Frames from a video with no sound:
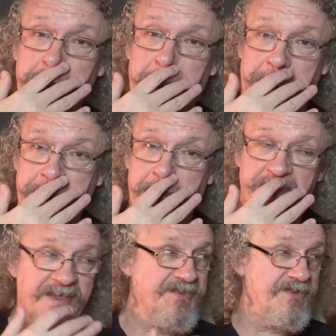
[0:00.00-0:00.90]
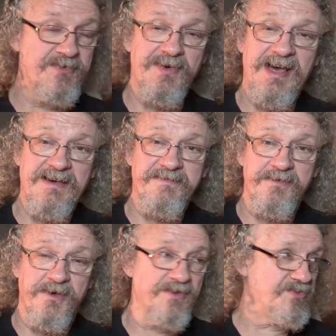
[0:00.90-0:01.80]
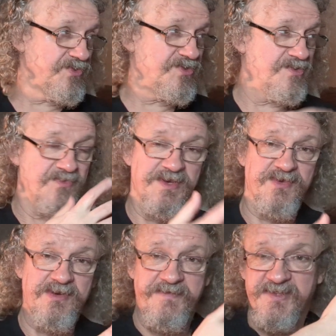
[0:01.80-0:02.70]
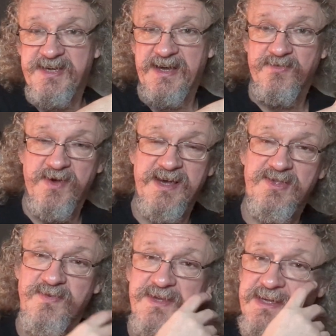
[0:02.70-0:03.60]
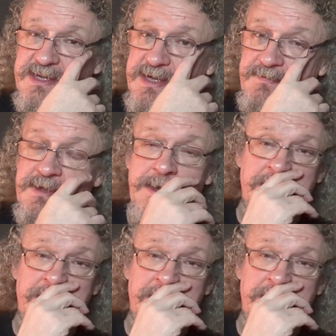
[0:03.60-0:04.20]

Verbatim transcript: I don't know whether that's a driver or just the way the graphics card works with the game,